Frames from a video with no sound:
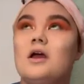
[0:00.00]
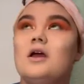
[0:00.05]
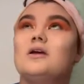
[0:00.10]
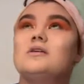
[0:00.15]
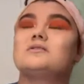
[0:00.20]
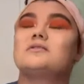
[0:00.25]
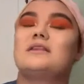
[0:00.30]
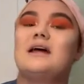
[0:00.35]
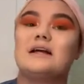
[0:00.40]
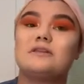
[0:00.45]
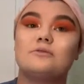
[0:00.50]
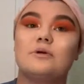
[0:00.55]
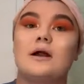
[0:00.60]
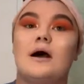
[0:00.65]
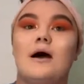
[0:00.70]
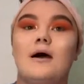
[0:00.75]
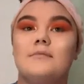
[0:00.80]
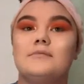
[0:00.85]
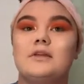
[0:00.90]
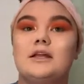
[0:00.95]
So that's what
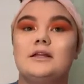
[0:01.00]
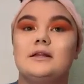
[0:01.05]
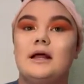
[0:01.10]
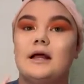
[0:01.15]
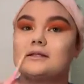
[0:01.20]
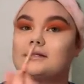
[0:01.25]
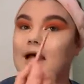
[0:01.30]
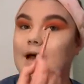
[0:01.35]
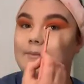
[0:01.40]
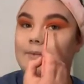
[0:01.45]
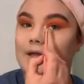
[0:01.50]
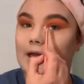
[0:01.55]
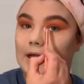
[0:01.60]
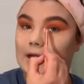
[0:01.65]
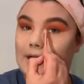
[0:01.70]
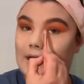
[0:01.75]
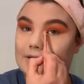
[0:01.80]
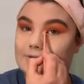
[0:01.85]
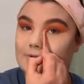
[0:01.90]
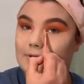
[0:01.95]
I'm thinking that's happened.
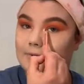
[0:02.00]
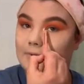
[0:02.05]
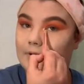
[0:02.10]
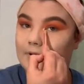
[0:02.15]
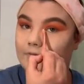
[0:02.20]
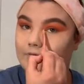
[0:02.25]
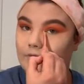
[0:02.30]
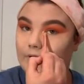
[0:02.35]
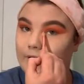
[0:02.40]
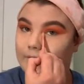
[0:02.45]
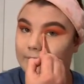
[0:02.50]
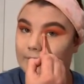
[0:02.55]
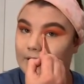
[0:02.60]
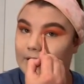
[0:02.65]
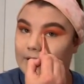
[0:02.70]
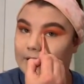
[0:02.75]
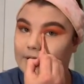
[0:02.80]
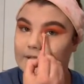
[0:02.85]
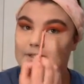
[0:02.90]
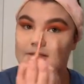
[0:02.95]
And that's what we went
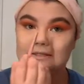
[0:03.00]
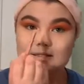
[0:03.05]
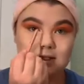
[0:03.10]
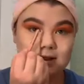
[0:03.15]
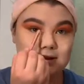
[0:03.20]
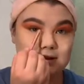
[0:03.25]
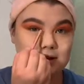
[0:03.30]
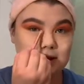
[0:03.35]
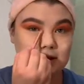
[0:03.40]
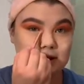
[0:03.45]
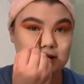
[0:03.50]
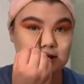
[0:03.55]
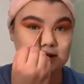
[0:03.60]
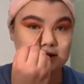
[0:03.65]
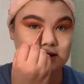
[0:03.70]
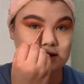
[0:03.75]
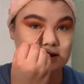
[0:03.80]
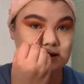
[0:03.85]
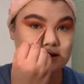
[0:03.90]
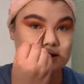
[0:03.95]
with since he's